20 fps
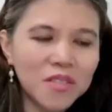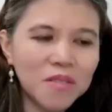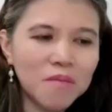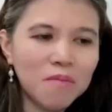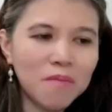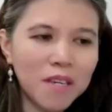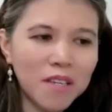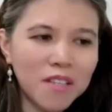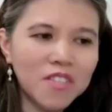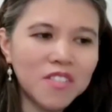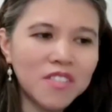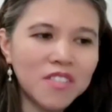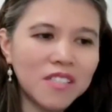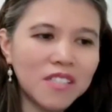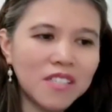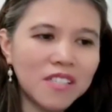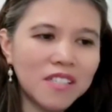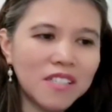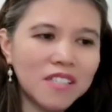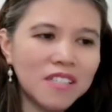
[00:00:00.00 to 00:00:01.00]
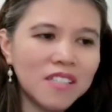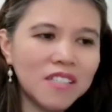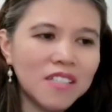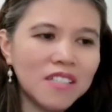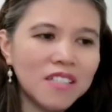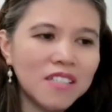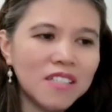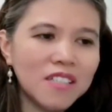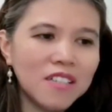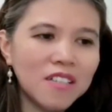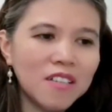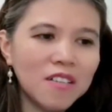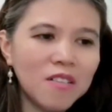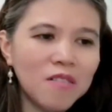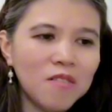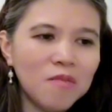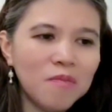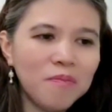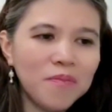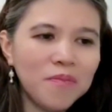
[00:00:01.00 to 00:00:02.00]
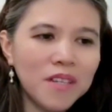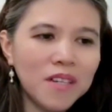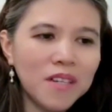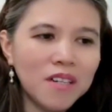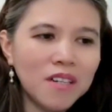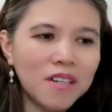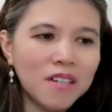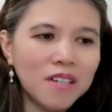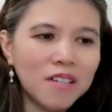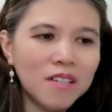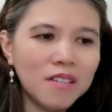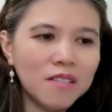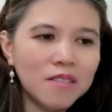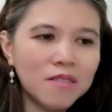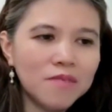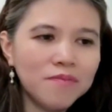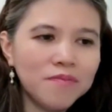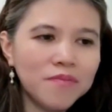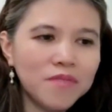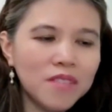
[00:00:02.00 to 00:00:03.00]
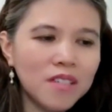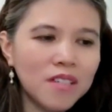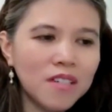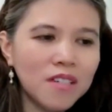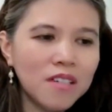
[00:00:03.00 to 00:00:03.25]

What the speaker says: that's amazing. Oh, uh,